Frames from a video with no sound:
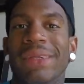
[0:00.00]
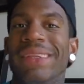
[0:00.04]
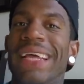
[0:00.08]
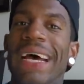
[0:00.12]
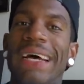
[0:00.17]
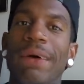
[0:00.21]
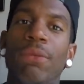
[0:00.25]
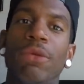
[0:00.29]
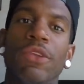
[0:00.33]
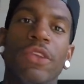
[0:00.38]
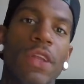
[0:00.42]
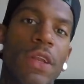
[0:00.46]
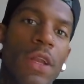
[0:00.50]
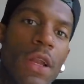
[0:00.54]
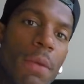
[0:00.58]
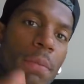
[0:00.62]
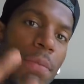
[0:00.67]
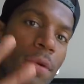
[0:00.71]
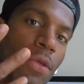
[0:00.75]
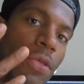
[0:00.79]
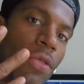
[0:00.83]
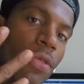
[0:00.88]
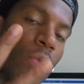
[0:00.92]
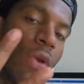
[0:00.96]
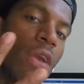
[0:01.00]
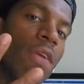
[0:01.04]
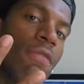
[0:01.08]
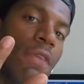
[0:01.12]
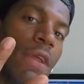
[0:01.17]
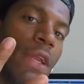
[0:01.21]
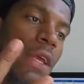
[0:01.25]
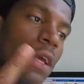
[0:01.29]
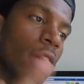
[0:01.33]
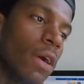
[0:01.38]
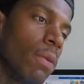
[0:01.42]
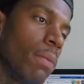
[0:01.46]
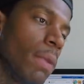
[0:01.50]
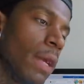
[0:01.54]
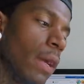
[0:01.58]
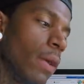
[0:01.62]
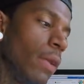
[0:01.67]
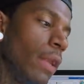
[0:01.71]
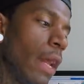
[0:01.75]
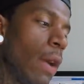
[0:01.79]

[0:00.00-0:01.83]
That was the number 3 video, man.